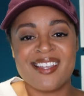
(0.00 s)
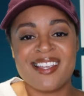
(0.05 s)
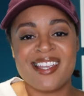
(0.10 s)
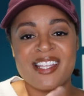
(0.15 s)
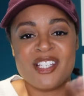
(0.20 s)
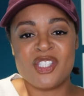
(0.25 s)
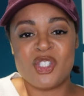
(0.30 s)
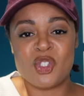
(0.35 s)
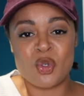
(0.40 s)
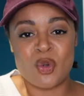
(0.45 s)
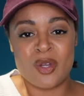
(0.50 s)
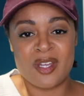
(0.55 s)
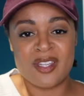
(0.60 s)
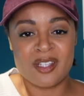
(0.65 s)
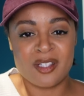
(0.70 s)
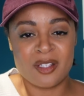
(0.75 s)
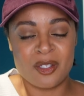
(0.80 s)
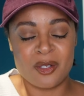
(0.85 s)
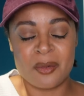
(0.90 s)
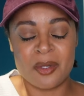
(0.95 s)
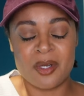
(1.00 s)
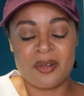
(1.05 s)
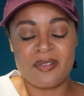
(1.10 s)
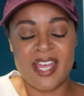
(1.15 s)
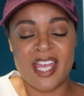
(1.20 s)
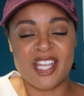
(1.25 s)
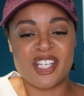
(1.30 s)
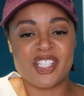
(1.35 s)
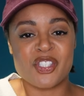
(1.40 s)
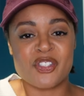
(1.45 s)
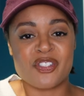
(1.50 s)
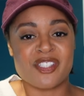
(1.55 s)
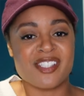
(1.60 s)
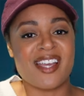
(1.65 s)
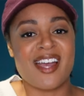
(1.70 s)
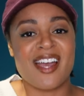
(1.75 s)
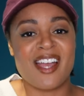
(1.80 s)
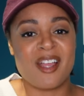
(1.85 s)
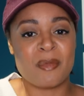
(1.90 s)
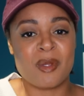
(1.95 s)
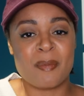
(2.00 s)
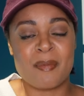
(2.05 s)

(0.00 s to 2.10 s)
enjoy the little bit of extra time.